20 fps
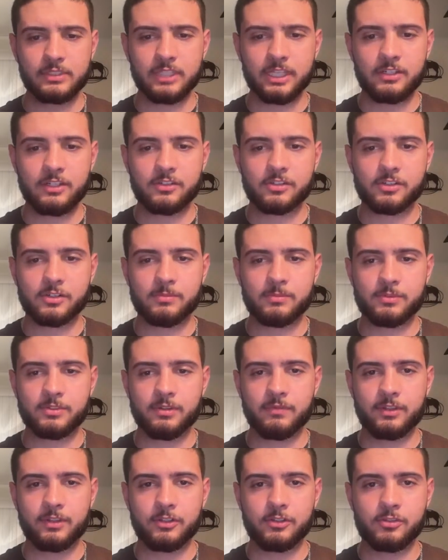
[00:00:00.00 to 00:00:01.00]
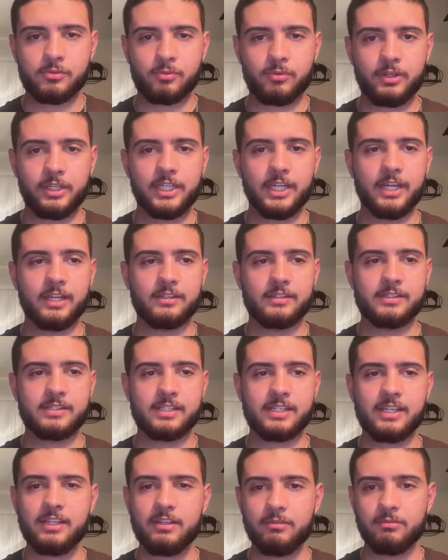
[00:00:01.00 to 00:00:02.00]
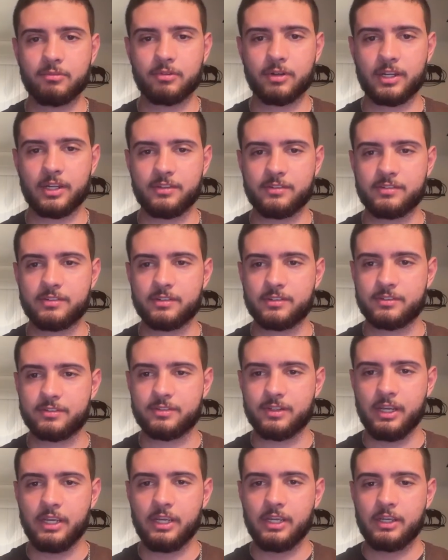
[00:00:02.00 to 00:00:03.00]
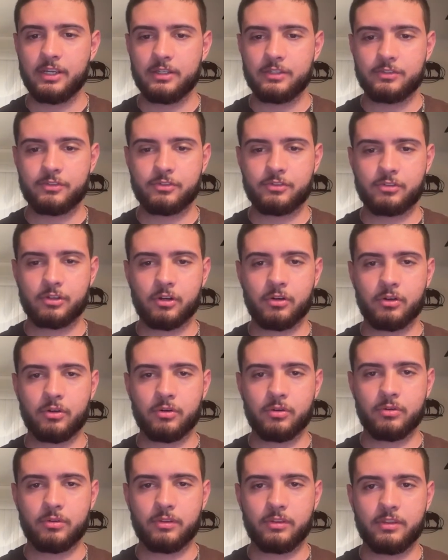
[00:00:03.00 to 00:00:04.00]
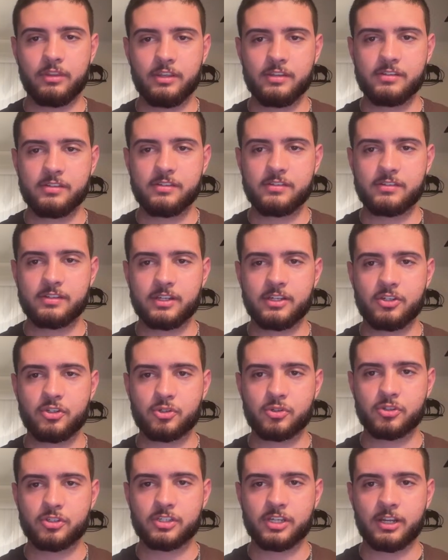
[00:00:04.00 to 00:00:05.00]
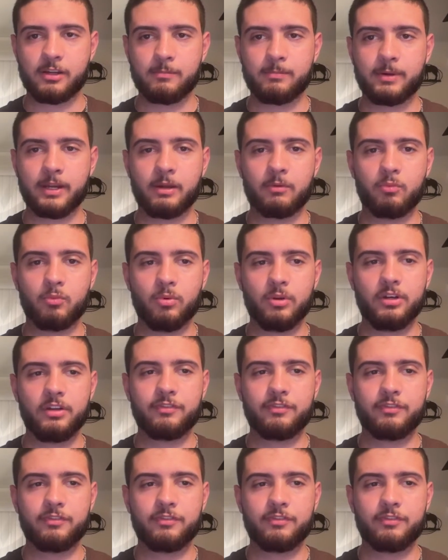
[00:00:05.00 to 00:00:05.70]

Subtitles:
in terms of the 2018 races. So this is interesting, but I want to